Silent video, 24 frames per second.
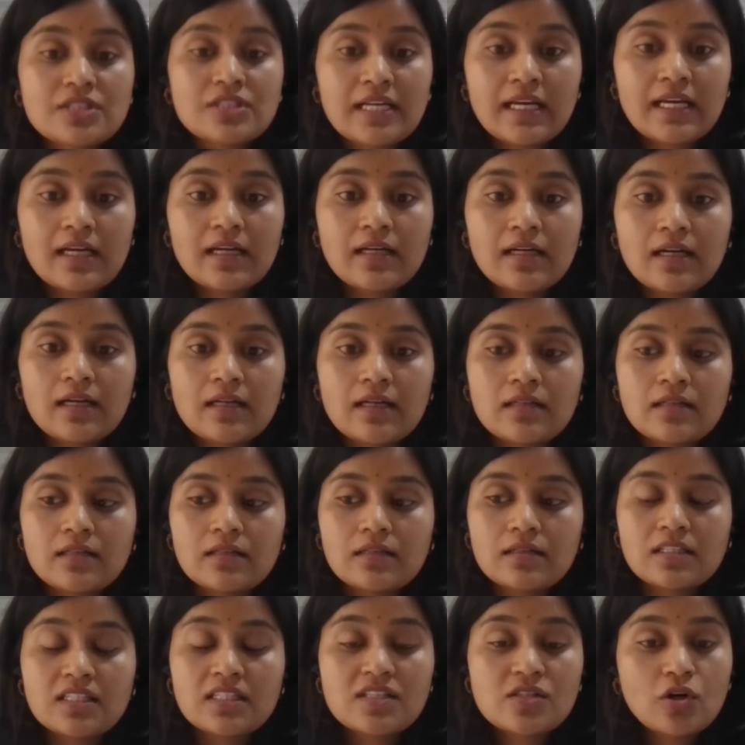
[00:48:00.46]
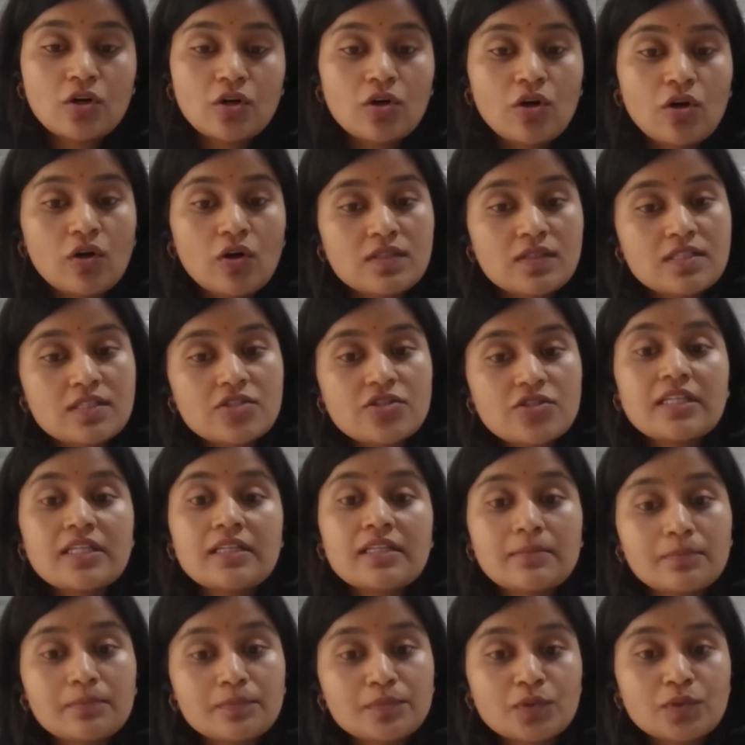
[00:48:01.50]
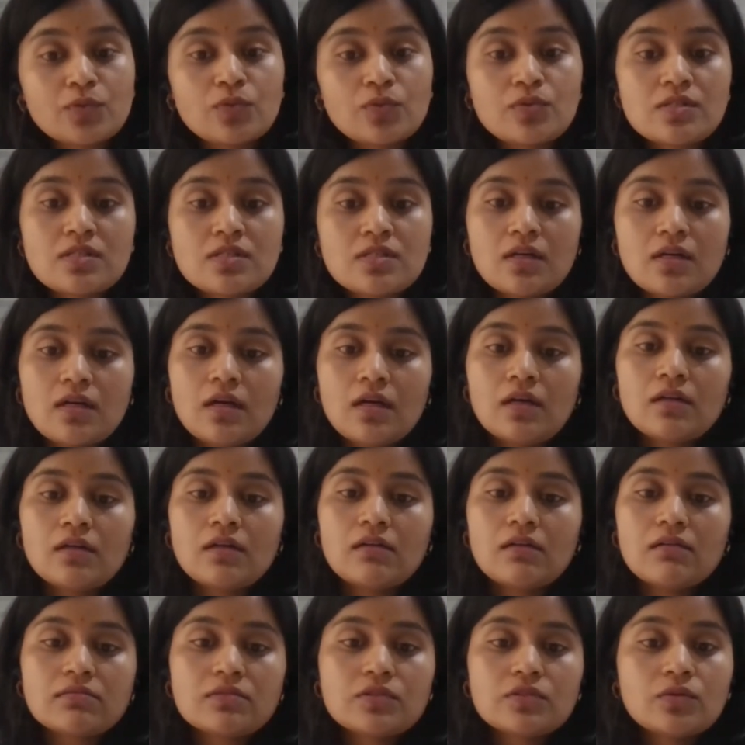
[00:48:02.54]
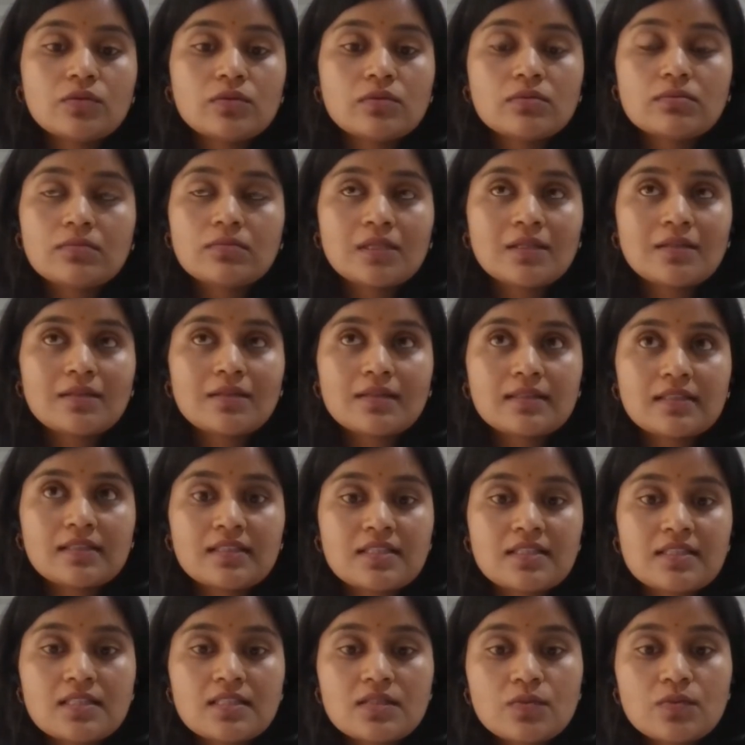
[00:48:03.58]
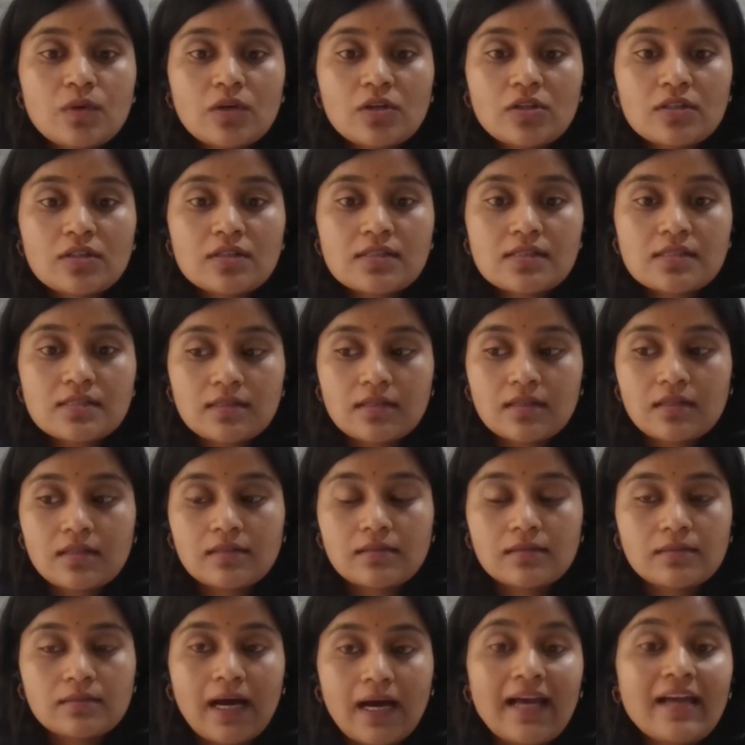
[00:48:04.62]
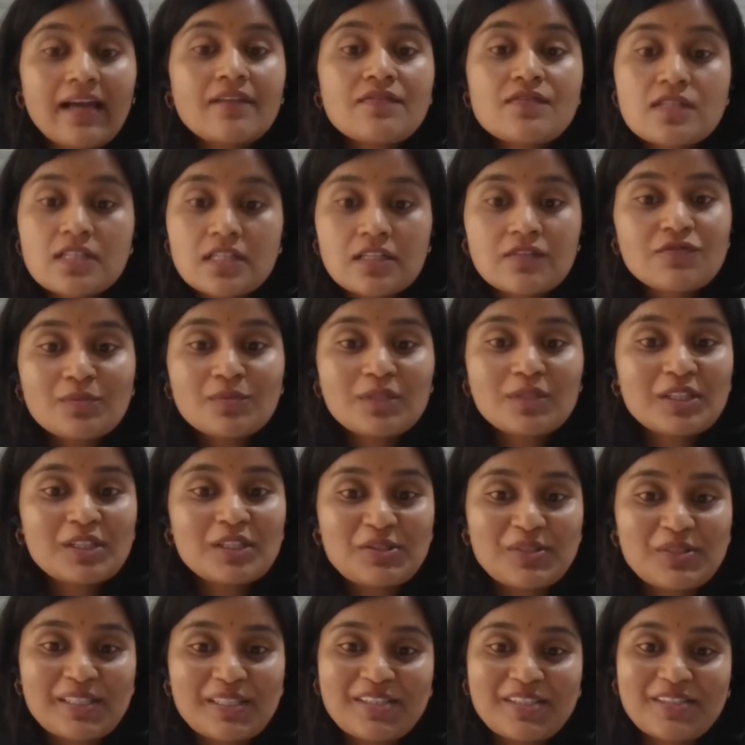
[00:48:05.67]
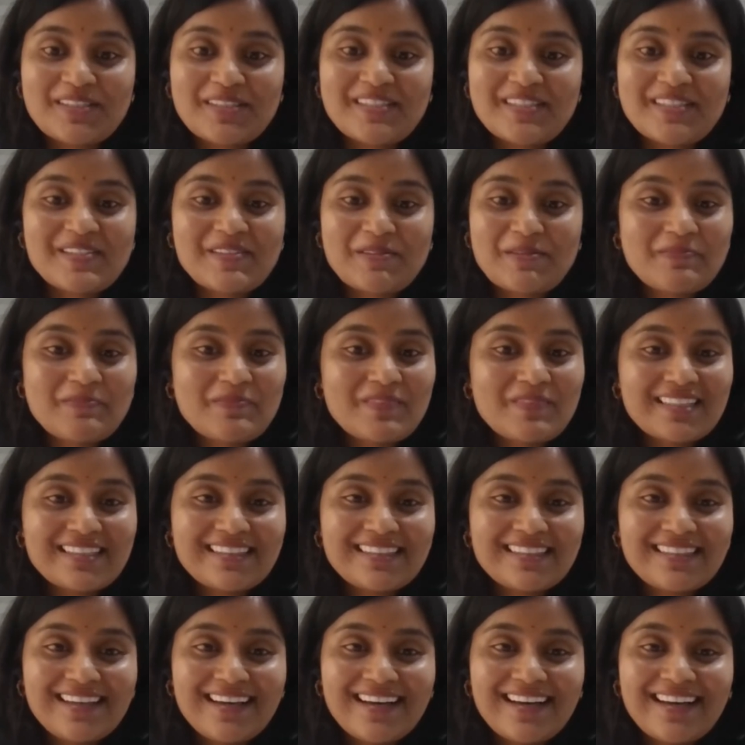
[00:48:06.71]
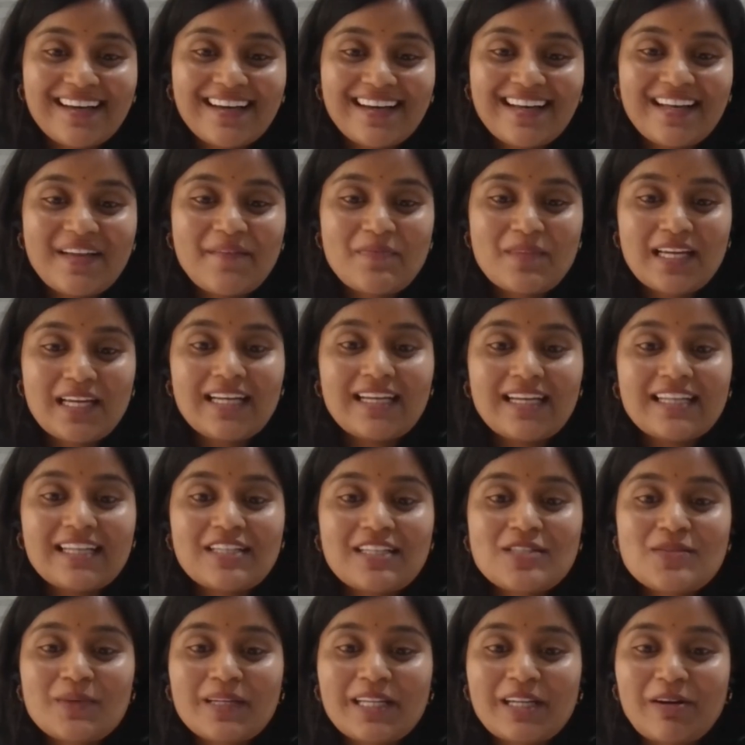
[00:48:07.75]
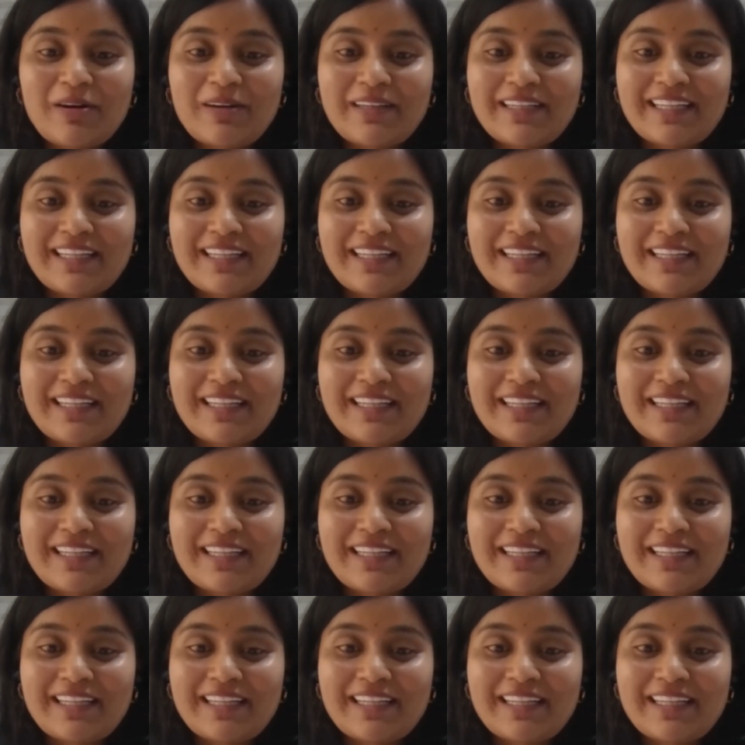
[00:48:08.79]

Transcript: drain, and dissolved oxygen it improves. This is what is I have seen from the literature. So it is very